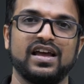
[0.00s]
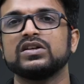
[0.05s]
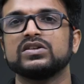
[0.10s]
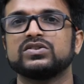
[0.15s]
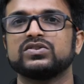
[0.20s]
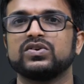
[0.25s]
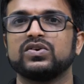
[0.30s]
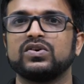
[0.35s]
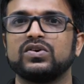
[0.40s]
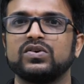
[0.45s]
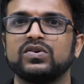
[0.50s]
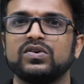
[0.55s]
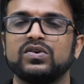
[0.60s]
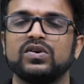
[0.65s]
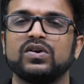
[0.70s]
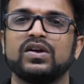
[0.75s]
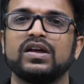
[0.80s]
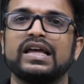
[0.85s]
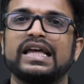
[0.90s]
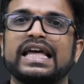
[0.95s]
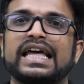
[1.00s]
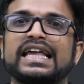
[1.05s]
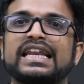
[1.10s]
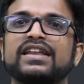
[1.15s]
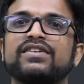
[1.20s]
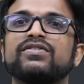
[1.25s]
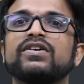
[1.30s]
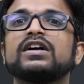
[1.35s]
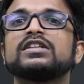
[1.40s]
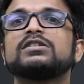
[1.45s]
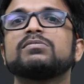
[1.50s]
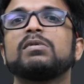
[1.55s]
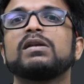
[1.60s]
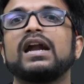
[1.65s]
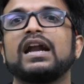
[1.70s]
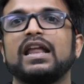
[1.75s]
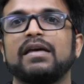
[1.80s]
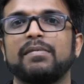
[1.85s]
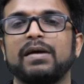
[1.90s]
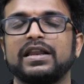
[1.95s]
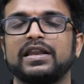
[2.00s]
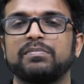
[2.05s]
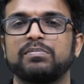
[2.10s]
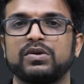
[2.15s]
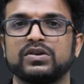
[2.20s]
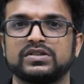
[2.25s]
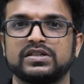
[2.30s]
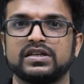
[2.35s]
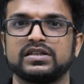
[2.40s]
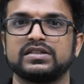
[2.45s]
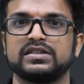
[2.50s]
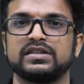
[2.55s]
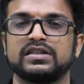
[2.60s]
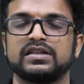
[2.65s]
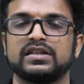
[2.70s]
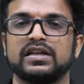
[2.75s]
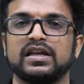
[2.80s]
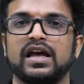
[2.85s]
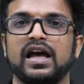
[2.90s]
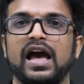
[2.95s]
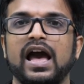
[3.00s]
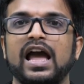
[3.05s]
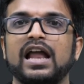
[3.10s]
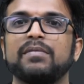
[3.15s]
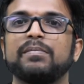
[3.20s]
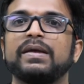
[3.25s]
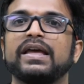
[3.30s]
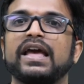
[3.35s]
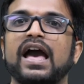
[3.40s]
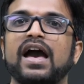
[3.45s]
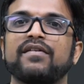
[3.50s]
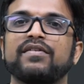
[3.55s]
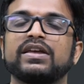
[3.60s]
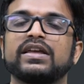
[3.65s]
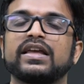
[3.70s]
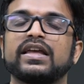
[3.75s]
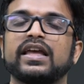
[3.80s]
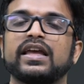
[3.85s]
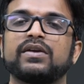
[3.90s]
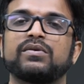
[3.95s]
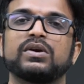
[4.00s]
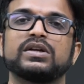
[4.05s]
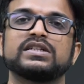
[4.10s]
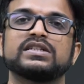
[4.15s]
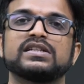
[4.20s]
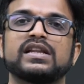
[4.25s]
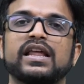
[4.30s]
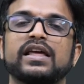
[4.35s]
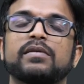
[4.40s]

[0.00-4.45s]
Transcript: So a reversible adiabatic process, I will be having equation